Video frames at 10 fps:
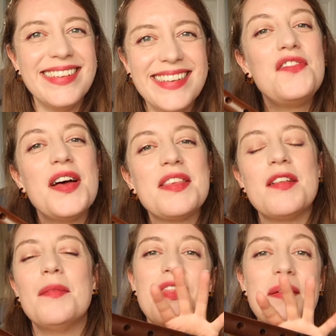First
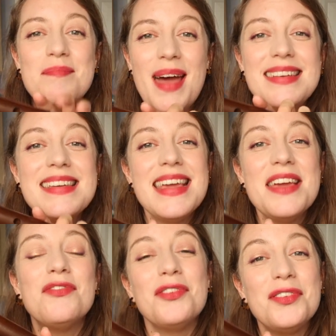up, the
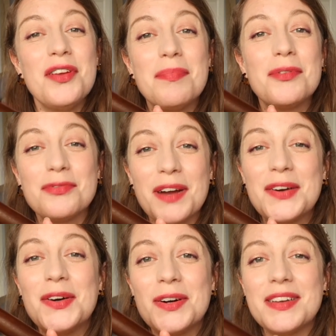medieval double
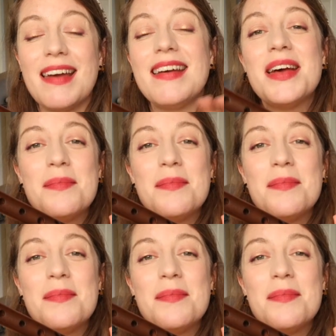recorder.